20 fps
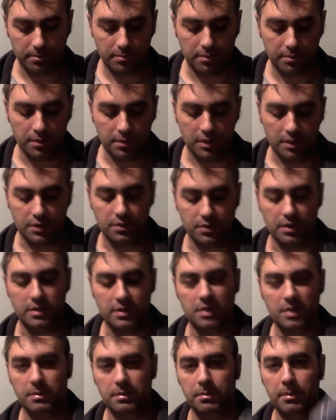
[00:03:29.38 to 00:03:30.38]
put it into a
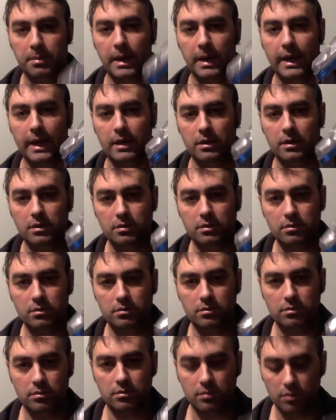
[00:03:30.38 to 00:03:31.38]
type of bag
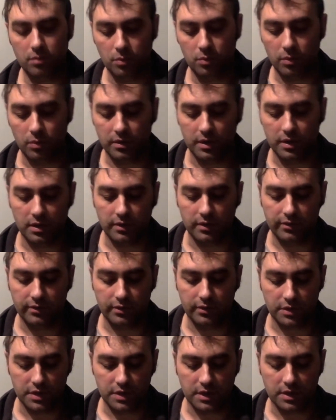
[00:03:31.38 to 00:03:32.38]
within the
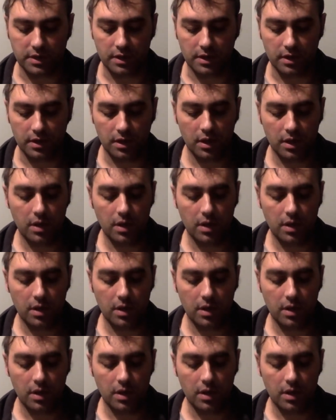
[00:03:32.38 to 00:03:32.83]
first aid kit.